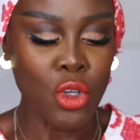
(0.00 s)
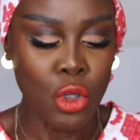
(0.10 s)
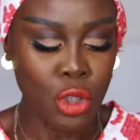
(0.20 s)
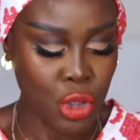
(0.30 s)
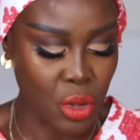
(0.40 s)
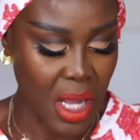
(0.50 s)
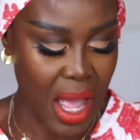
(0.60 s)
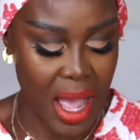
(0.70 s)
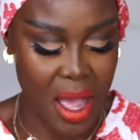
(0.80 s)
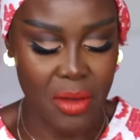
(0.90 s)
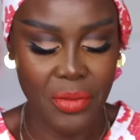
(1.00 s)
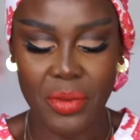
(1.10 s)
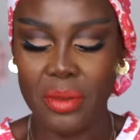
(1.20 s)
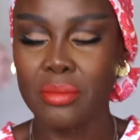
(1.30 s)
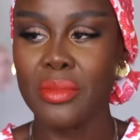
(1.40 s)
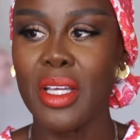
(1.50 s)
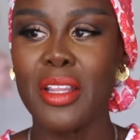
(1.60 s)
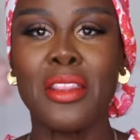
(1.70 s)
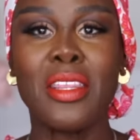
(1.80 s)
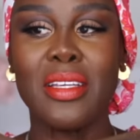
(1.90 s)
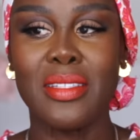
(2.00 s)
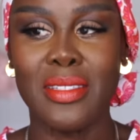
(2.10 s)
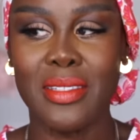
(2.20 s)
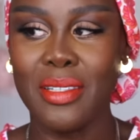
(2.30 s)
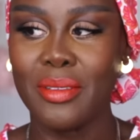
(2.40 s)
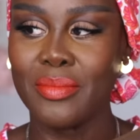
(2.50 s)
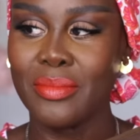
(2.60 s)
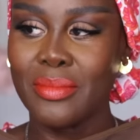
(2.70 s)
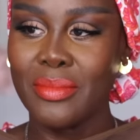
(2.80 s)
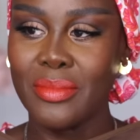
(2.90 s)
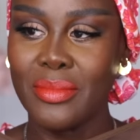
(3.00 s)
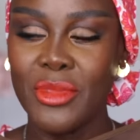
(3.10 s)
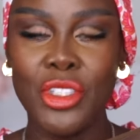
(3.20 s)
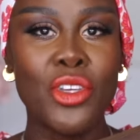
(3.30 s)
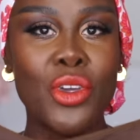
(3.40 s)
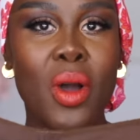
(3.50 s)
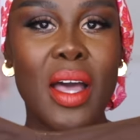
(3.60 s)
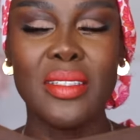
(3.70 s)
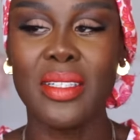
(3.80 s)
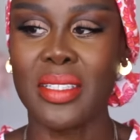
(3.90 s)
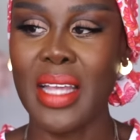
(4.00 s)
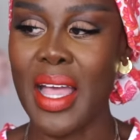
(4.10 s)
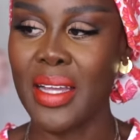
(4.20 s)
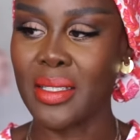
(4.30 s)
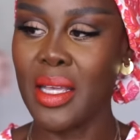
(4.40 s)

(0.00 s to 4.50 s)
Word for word: you should have this. Do you understand?